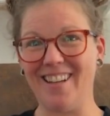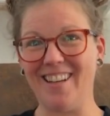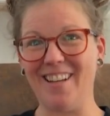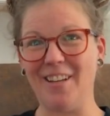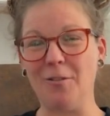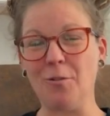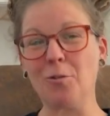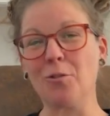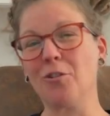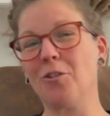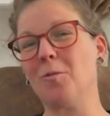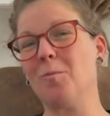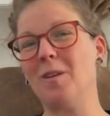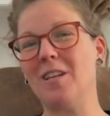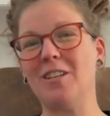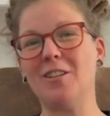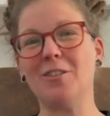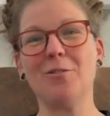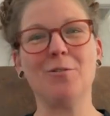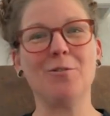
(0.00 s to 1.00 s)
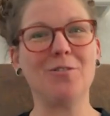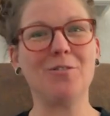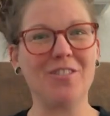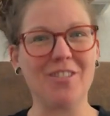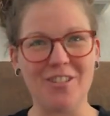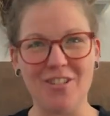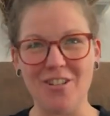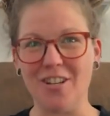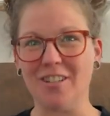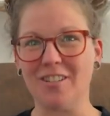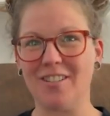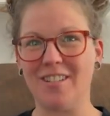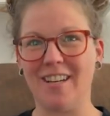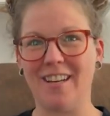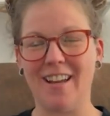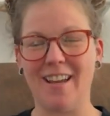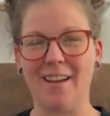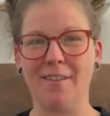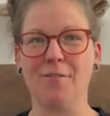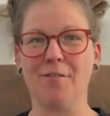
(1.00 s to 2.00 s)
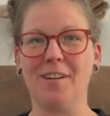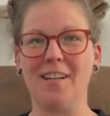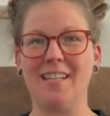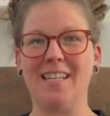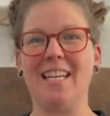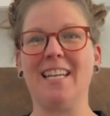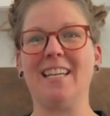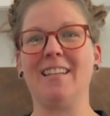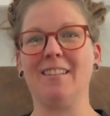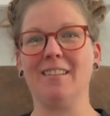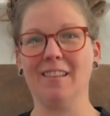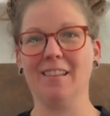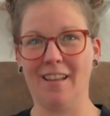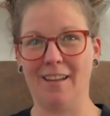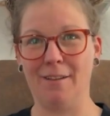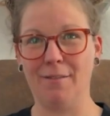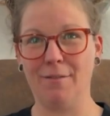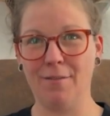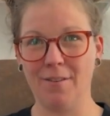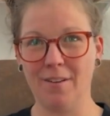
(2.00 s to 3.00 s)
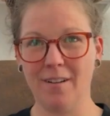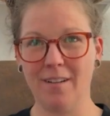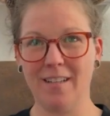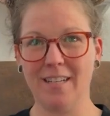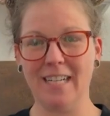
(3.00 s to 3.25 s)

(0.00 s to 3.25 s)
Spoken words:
in order to be used just in everyday life.